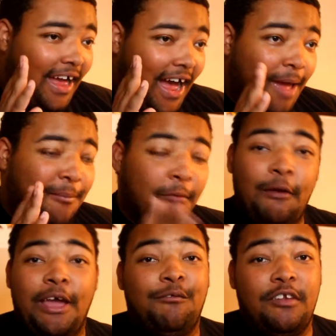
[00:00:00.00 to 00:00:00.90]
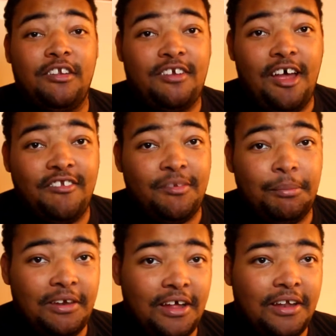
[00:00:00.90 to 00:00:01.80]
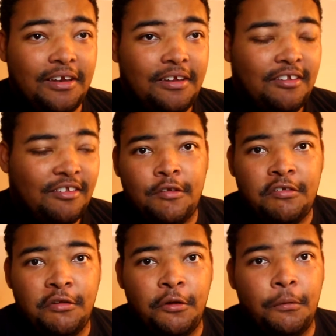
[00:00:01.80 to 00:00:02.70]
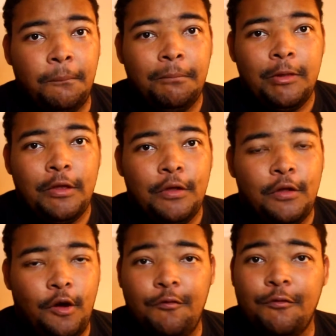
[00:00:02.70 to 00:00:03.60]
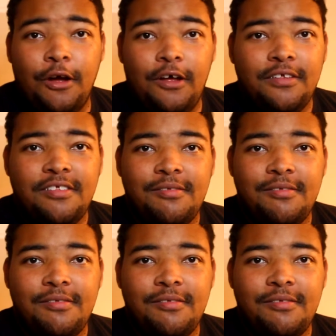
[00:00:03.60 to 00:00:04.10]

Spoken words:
I've been waiting for this challenge to be done. So, overall,